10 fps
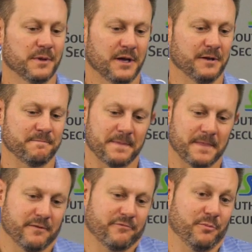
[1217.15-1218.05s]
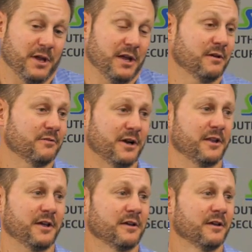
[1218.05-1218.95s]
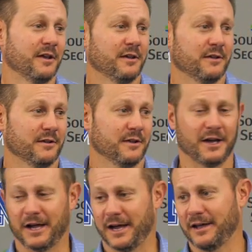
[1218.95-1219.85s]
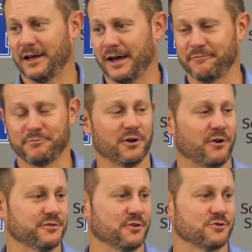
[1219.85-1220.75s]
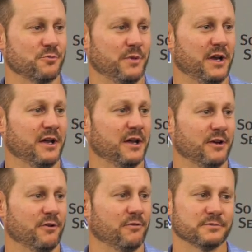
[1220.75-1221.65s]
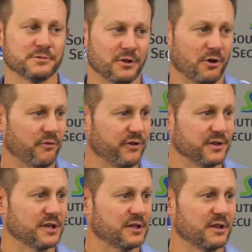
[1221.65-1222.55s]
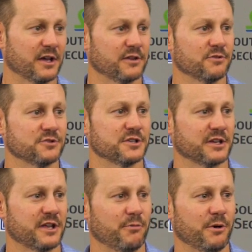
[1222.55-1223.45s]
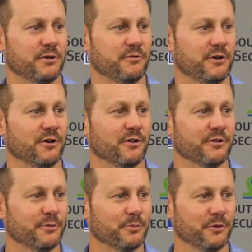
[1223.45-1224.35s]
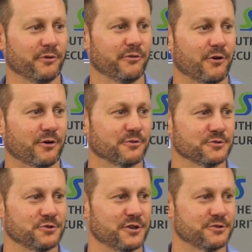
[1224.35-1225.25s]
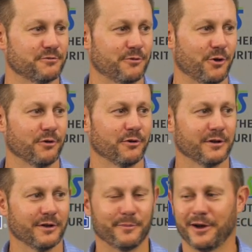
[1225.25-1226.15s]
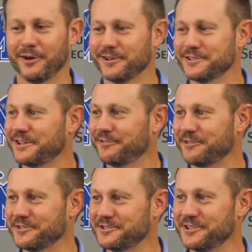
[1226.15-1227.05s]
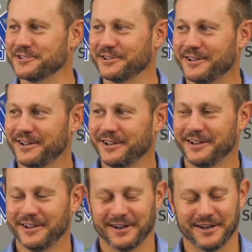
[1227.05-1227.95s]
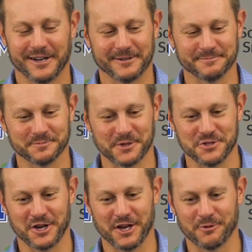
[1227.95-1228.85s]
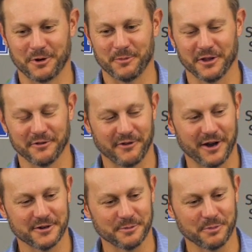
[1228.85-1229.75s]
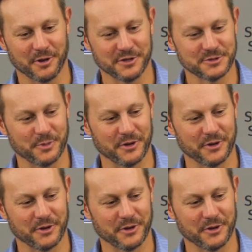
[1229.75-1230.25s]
And for me, right, like I, I, have been off social media. I don't, no offense, I, like I told you guys, I can't wait to read all the beautiful articles you guys wrote about us after the season um, in January by the fireplace.